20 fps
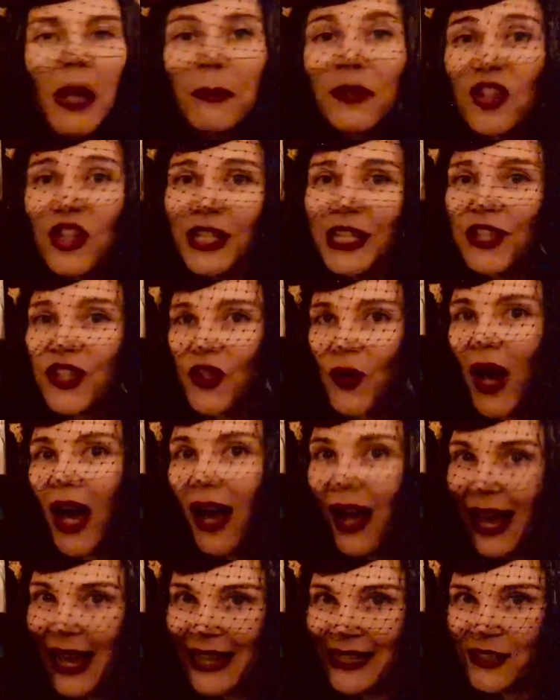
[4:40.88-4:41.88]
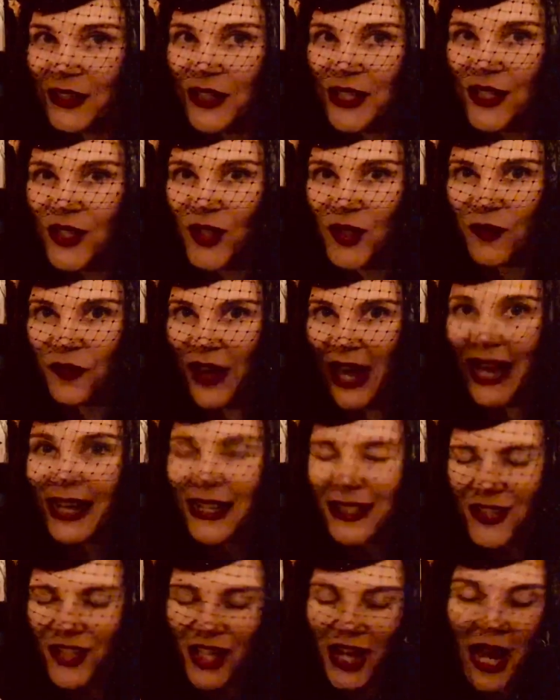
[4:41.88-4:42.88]
but she needs to hide this
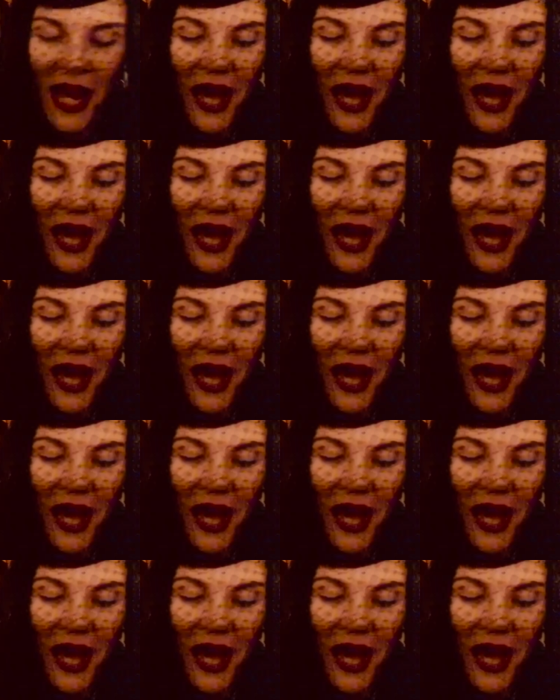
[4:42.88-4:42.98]
fact.